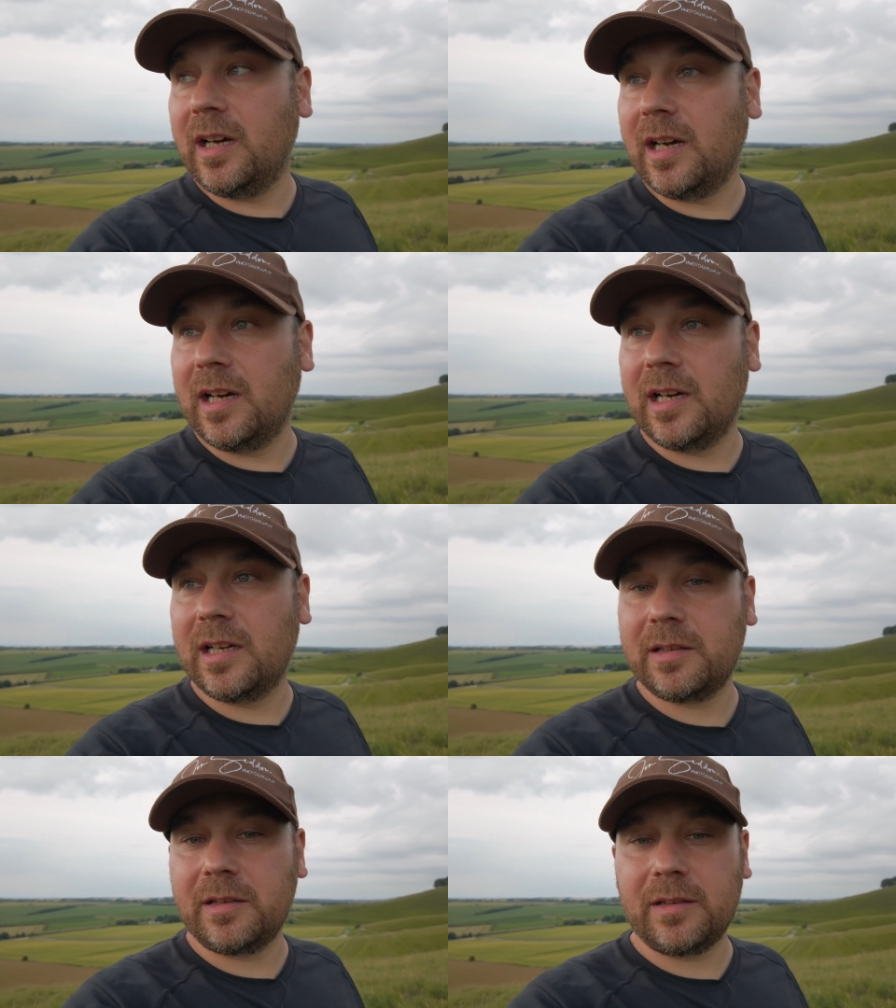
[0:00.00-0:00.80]

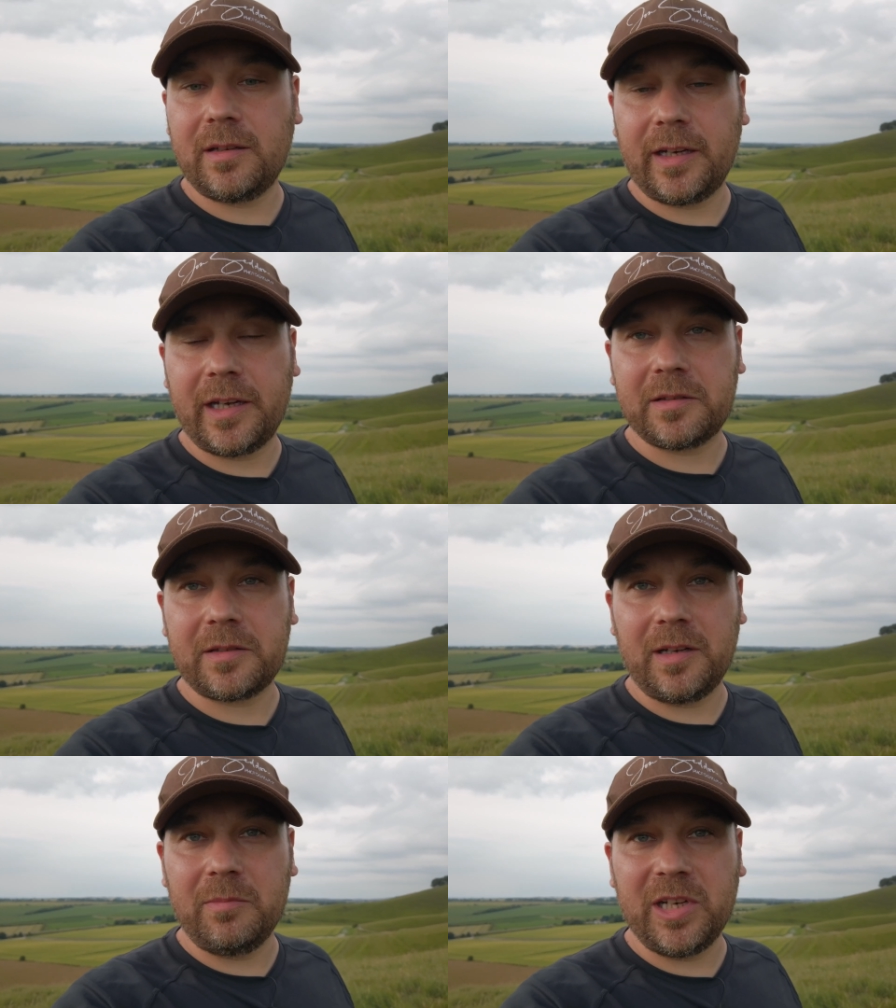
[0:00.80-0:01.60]
I
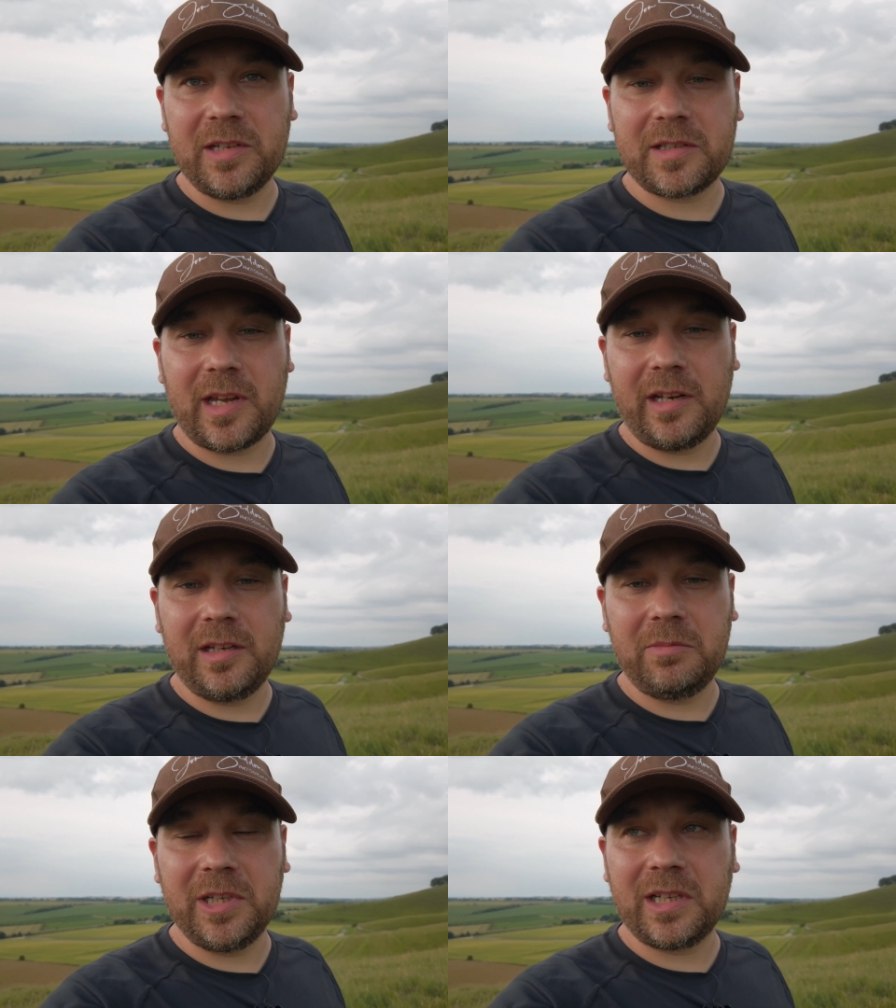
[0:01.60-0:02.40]
guess a bit of
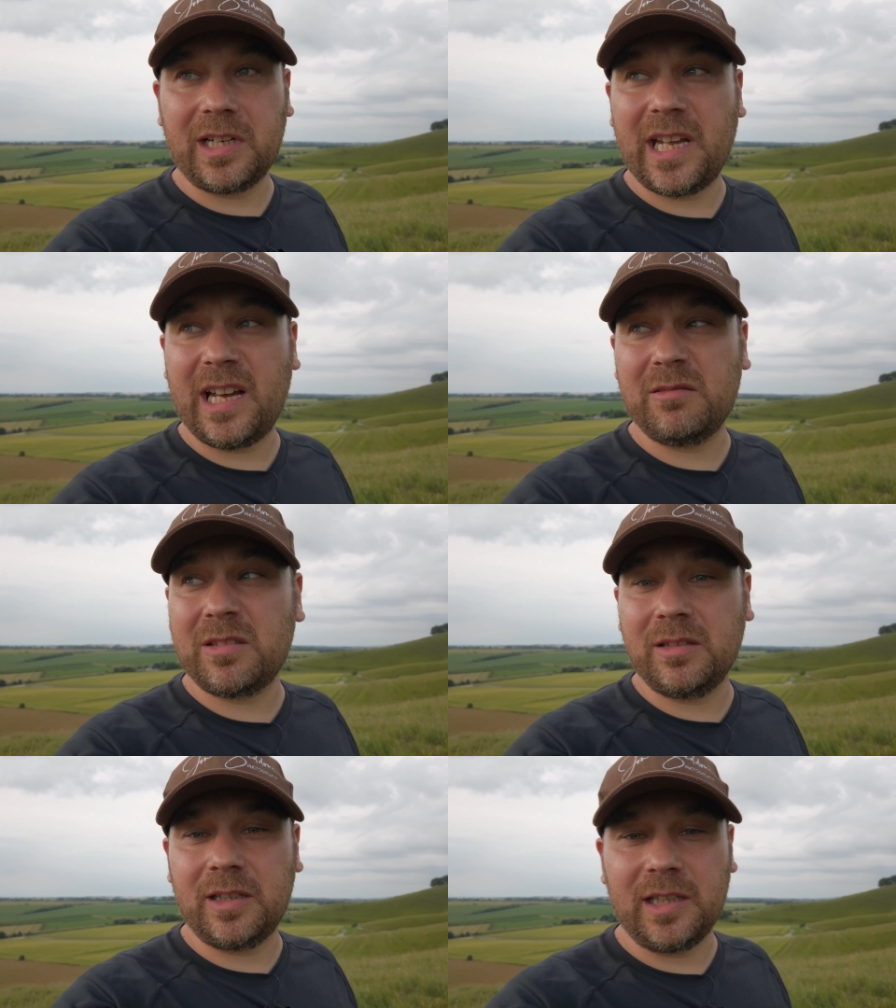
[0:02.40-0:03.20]
sun, a bit of
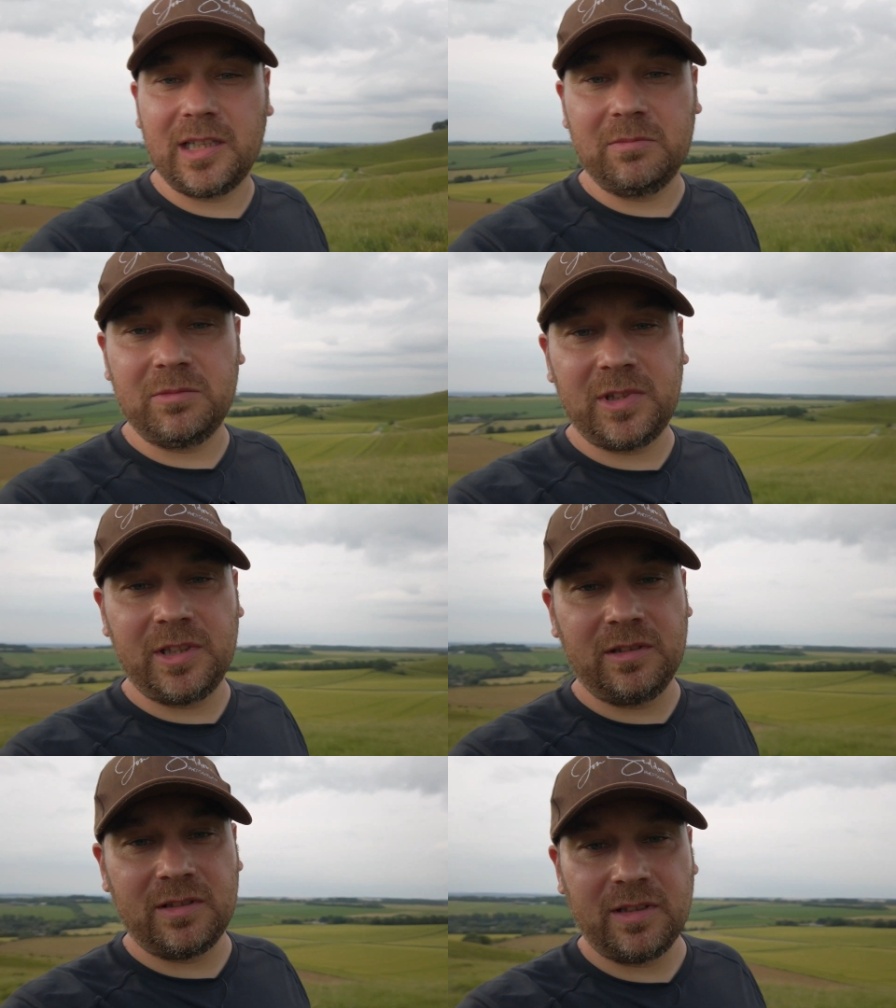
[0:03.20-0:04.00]
cloud,
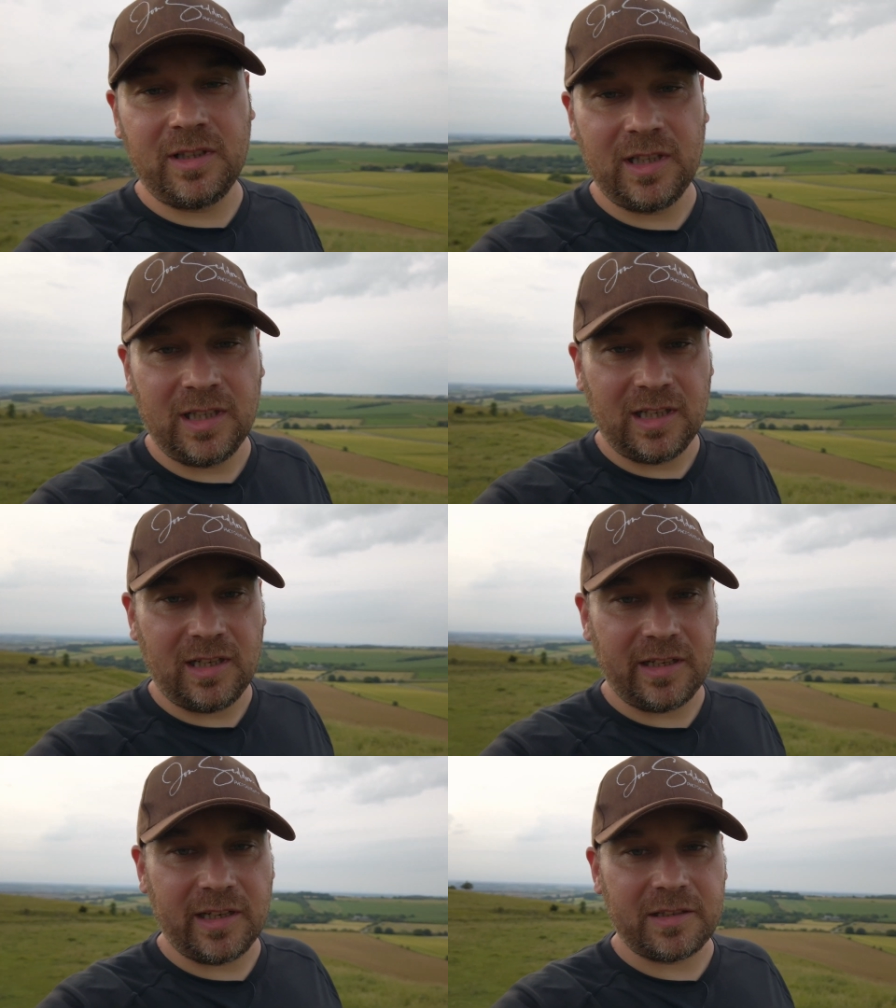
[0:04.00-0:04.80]
and
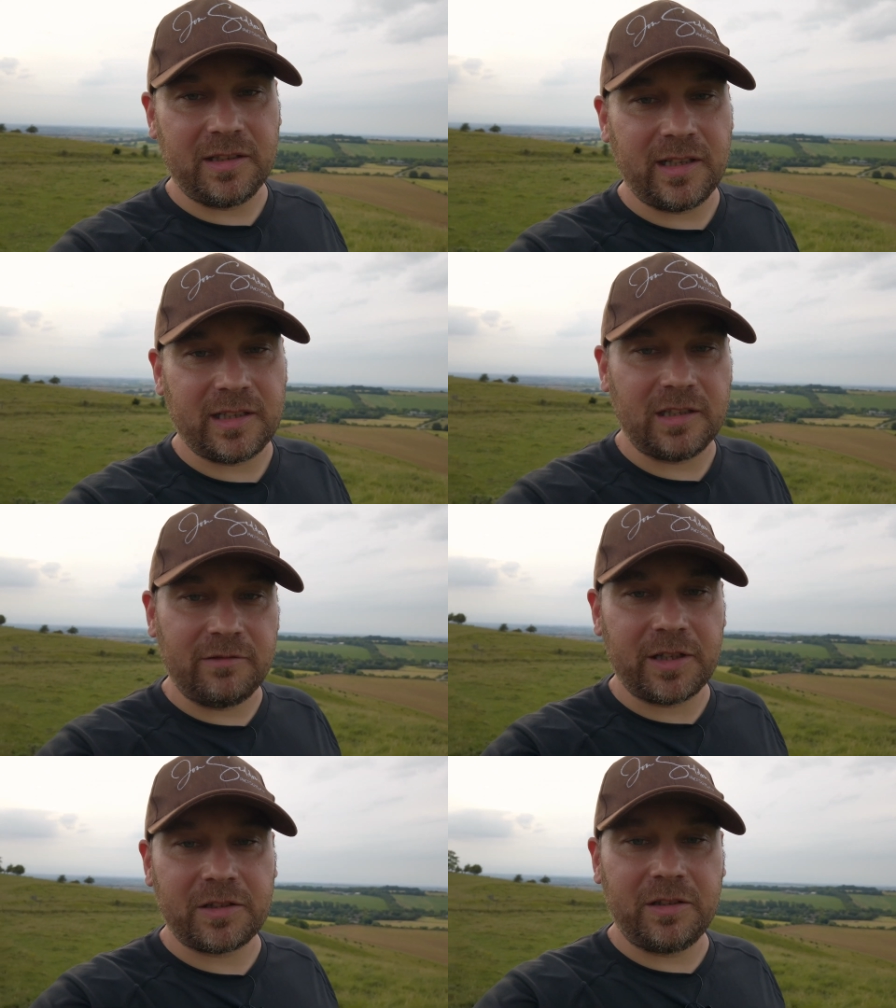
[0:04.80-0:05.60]
I guess in that
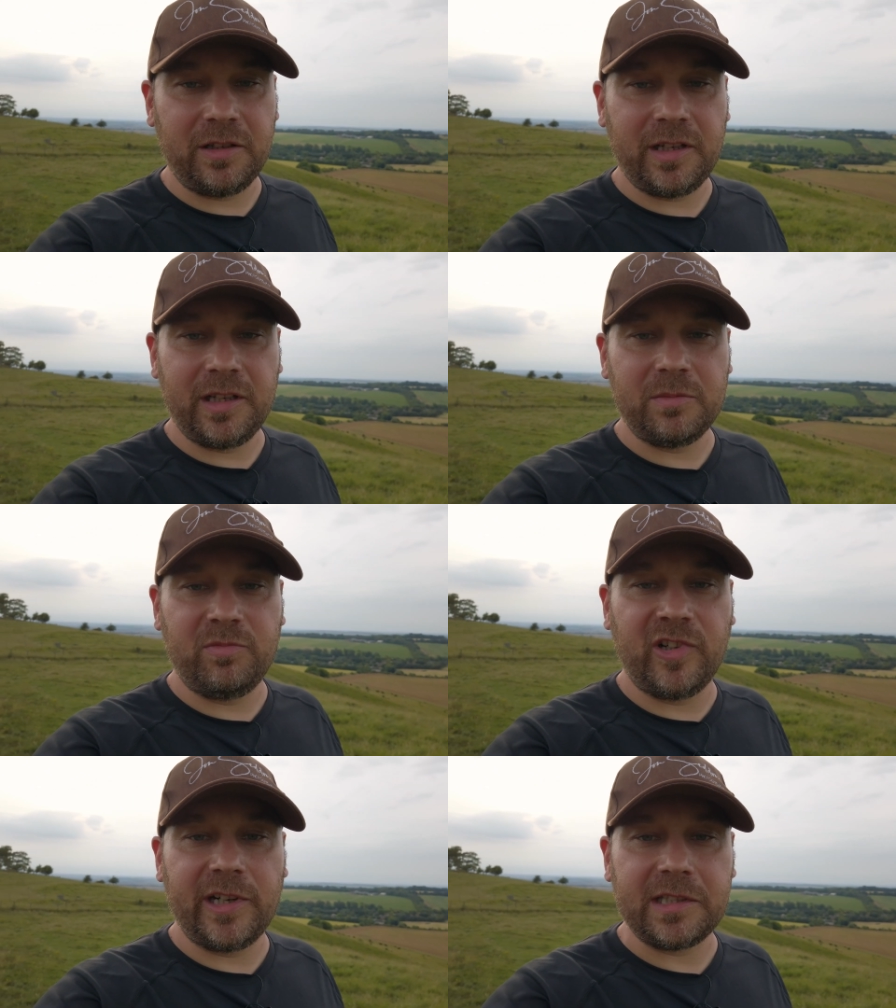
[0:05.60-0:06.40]
direction it is
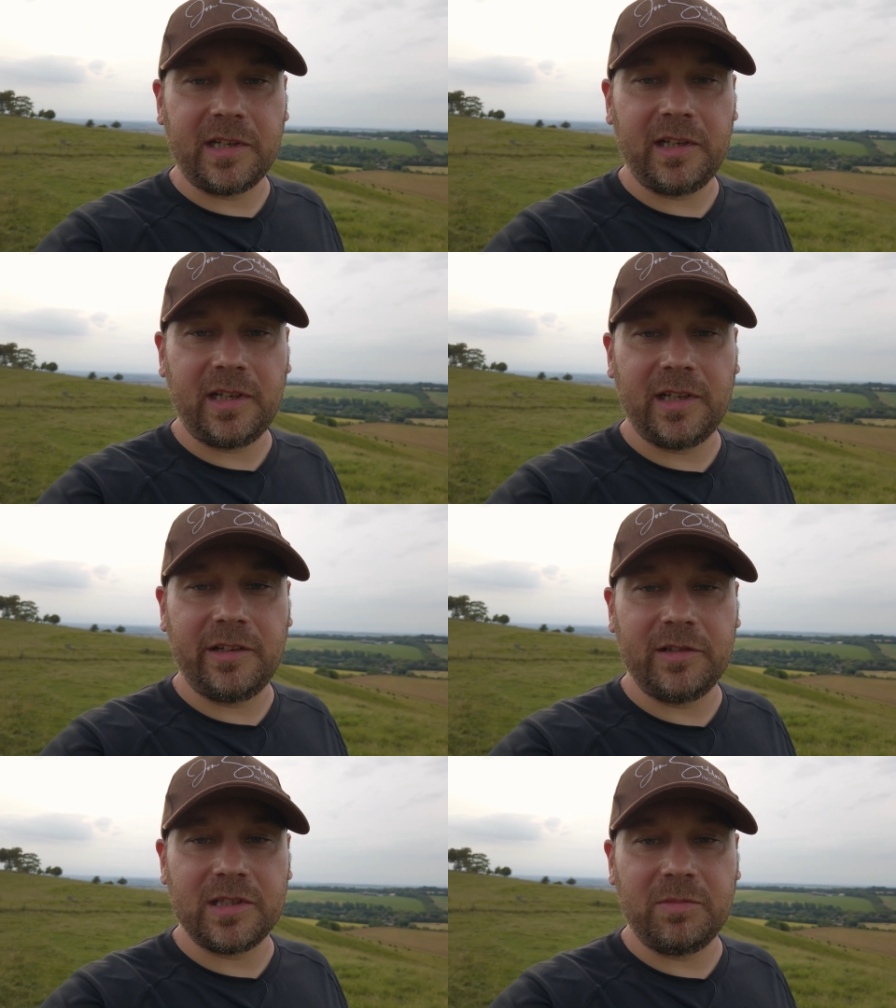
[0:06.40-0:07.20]
brighter
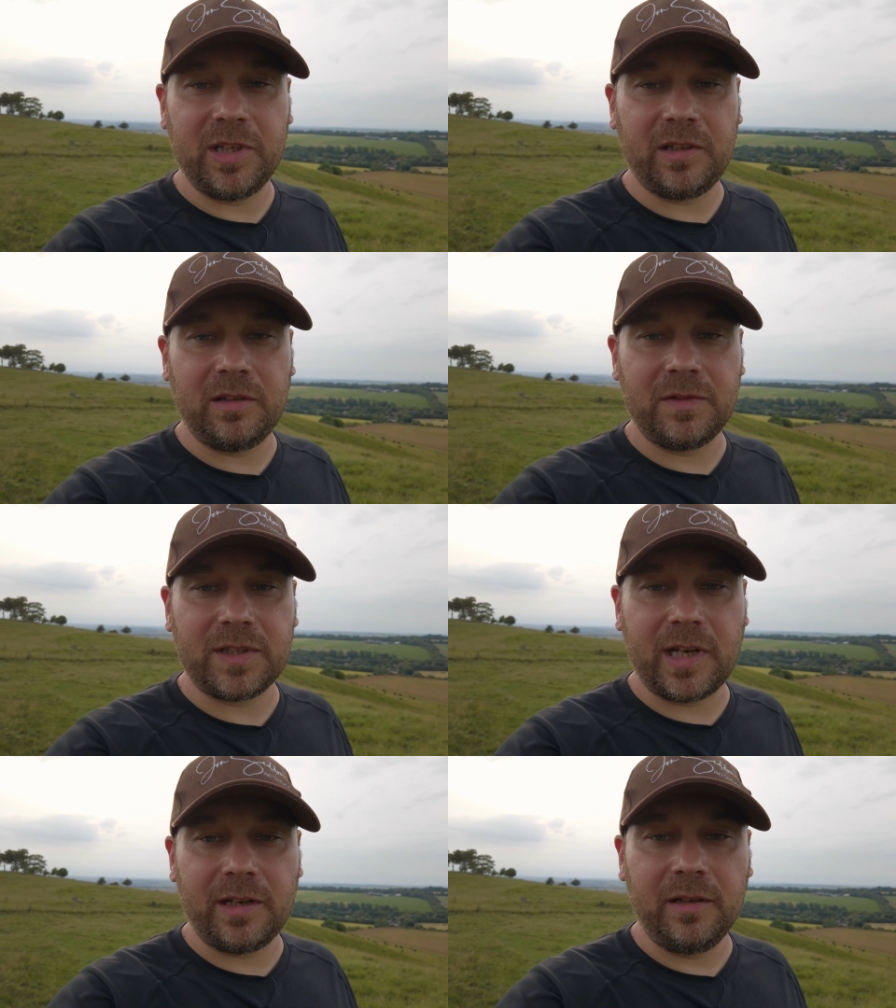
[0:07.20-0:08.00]
and there is a bit of
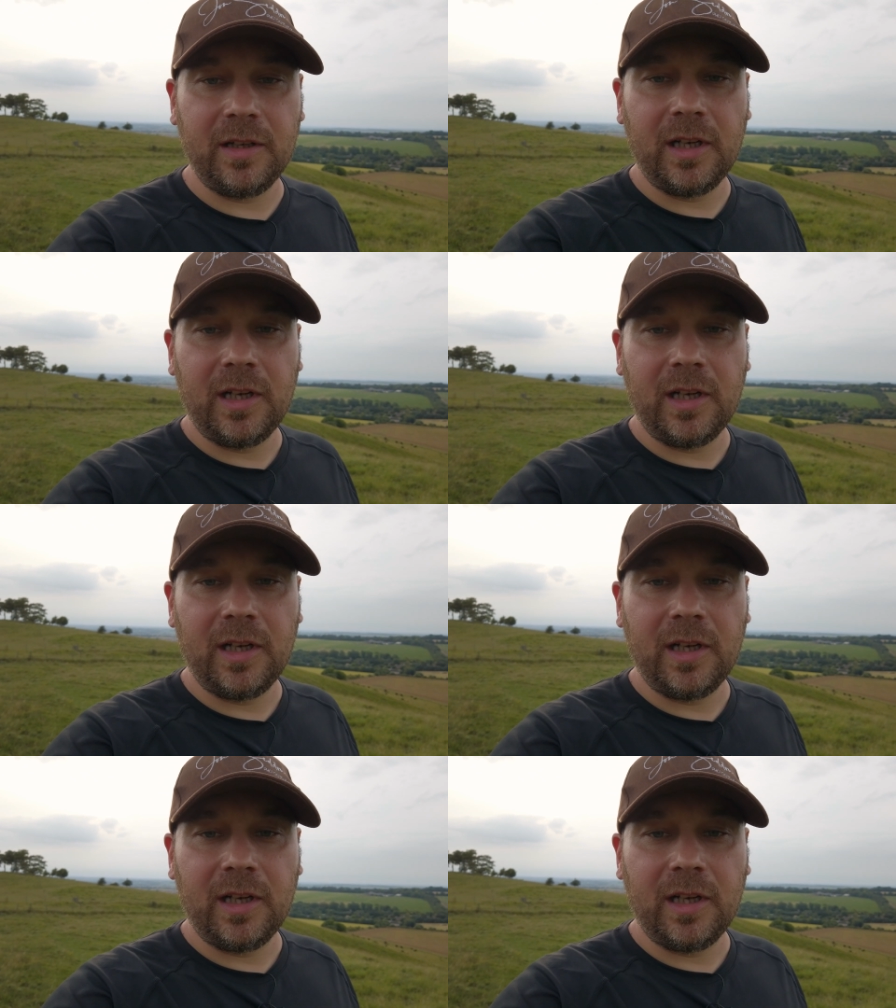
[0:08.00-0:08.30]
sun.